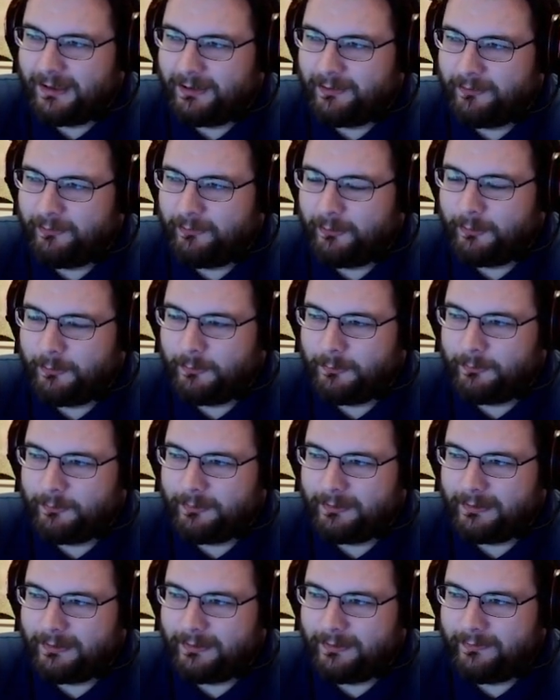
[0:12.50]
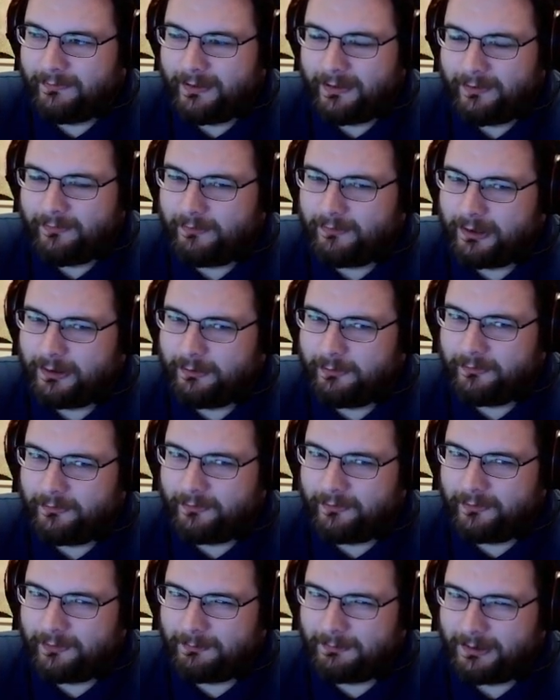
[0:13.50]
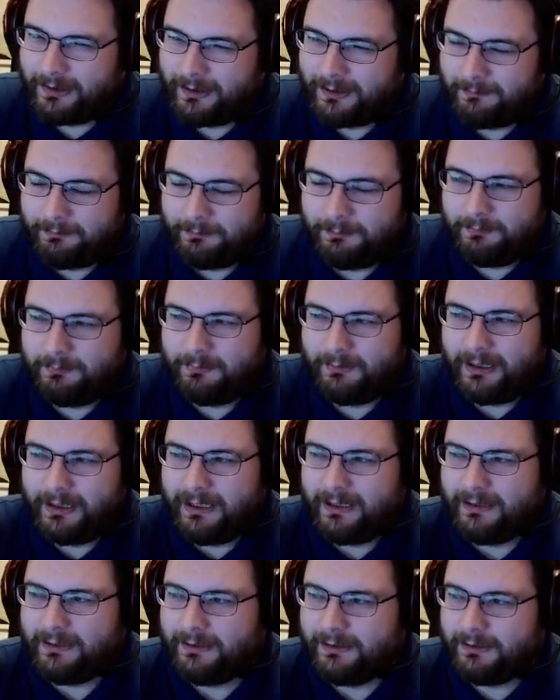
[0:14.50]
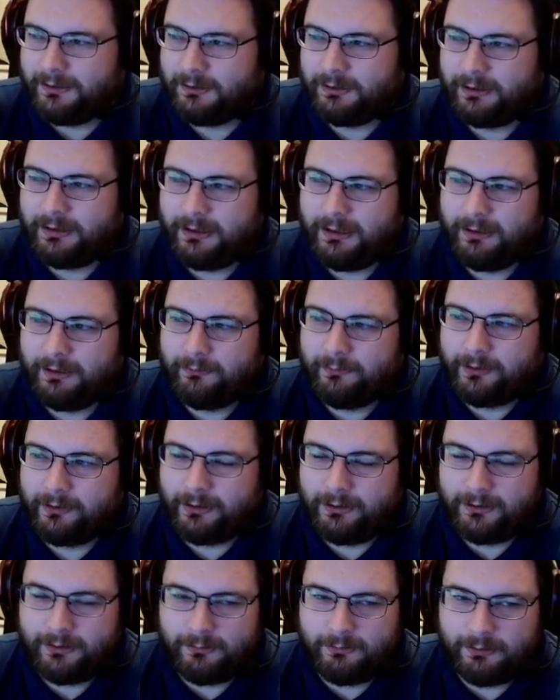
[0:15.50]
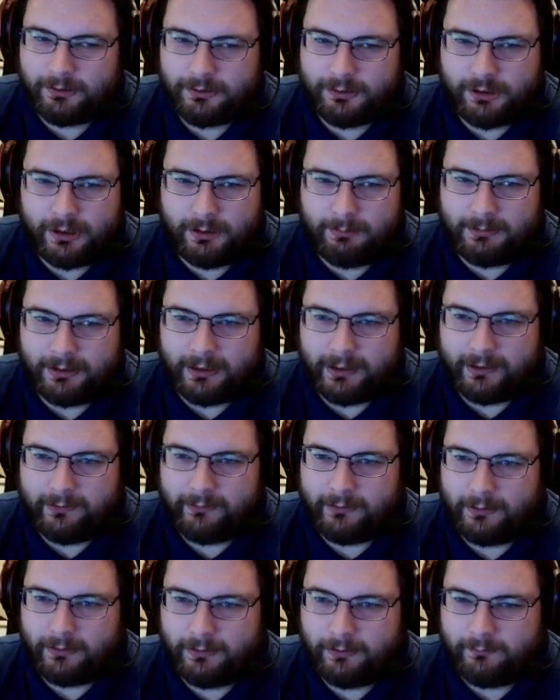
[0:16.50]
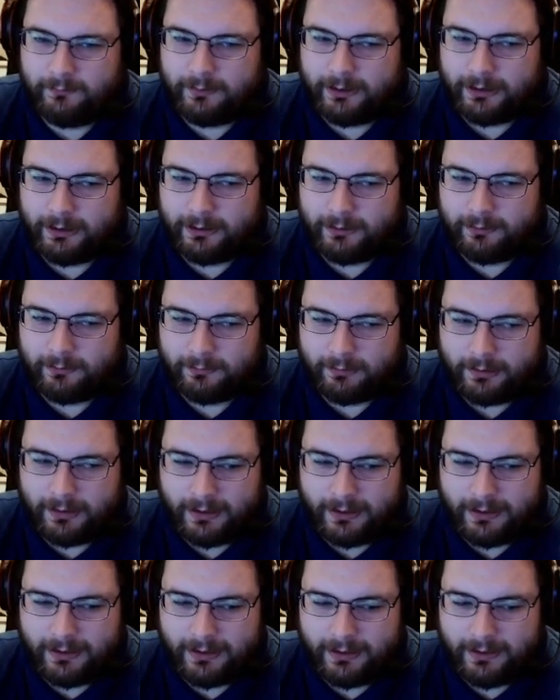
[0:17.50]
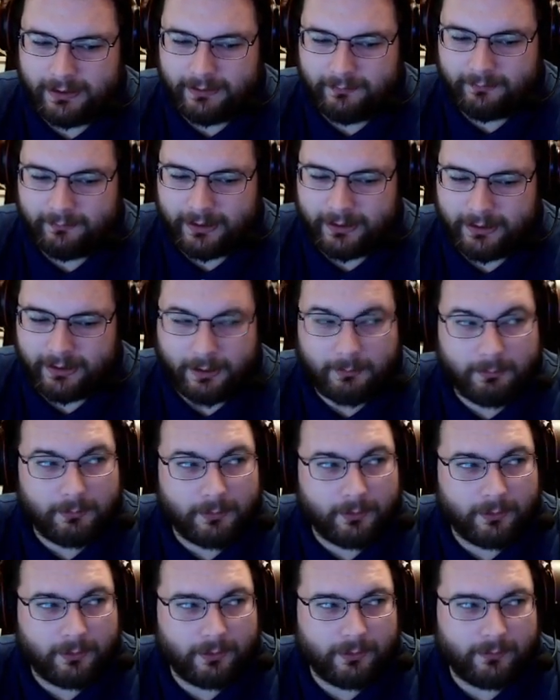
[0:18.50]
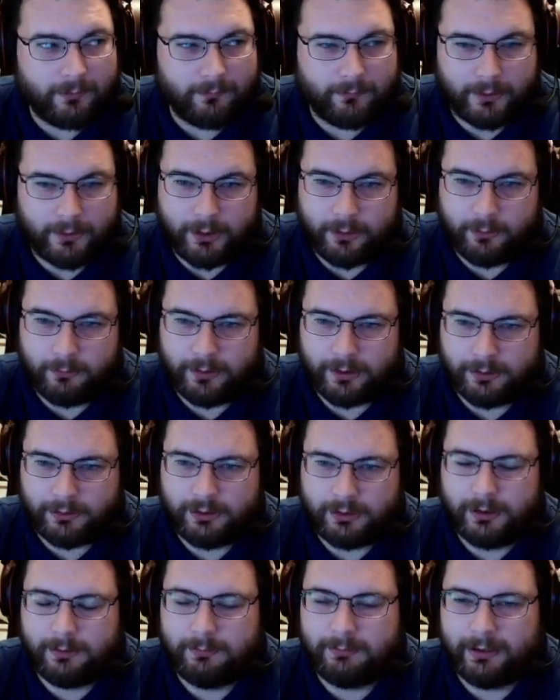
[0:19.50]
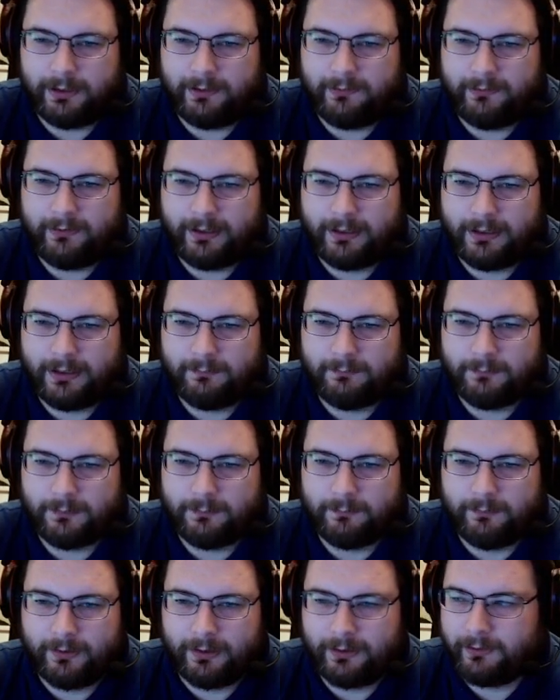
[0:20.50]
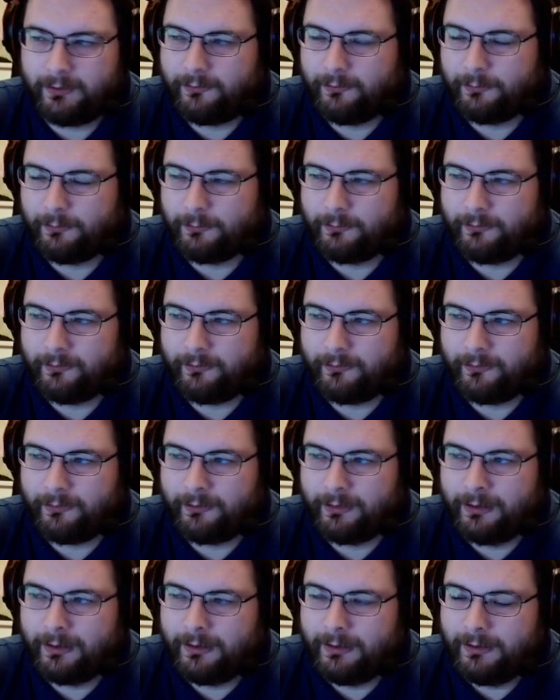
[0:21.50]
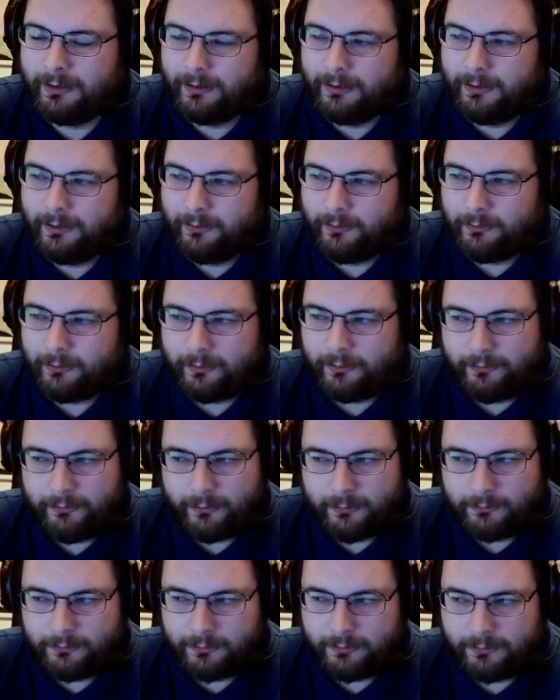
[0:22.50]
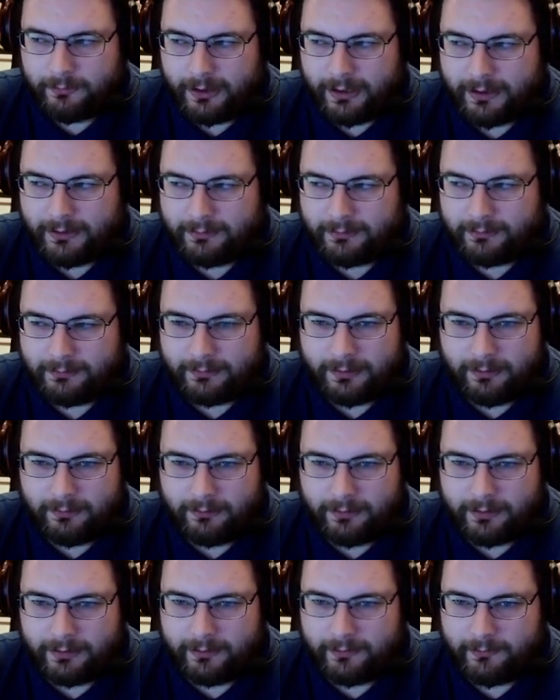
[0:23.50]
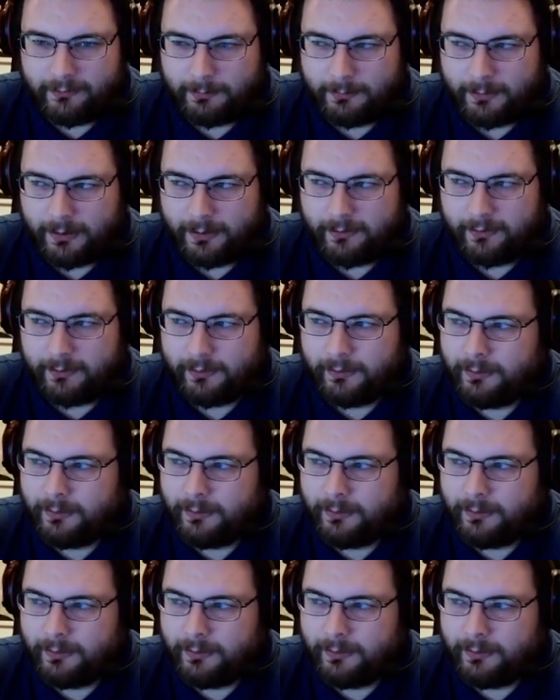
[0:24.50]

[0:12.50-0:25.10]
So, this next video isn't something I planned initially. I was going to do a cheap dice haul video. I have a number of new and cheap dice I got from various sources. So, I'll still do that later on this month.